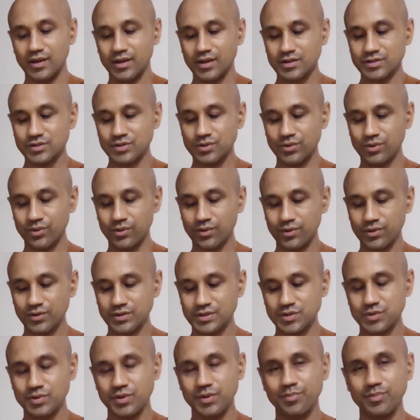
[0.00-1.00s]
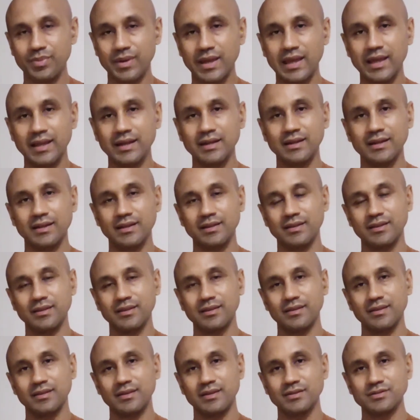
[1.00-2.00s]
So in order to
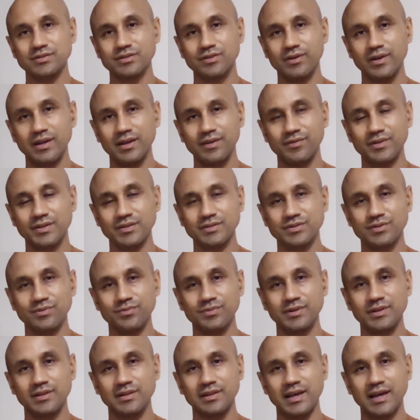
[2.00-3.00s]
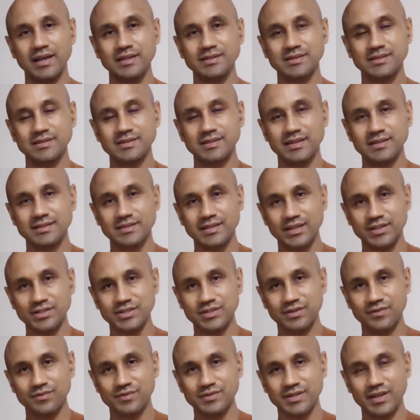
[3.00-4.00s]
abandon this craving, to realize the
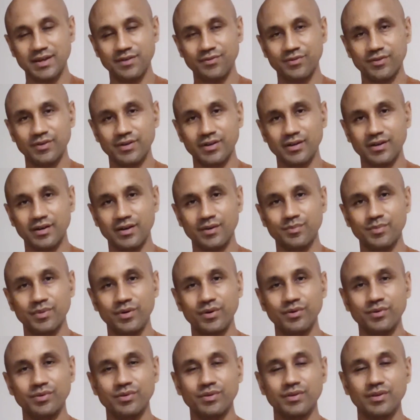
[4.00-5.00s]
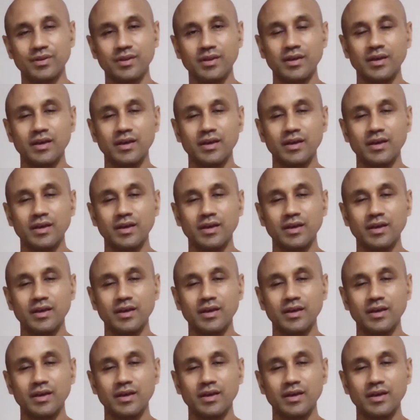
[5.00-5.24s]
cessation of suffering on both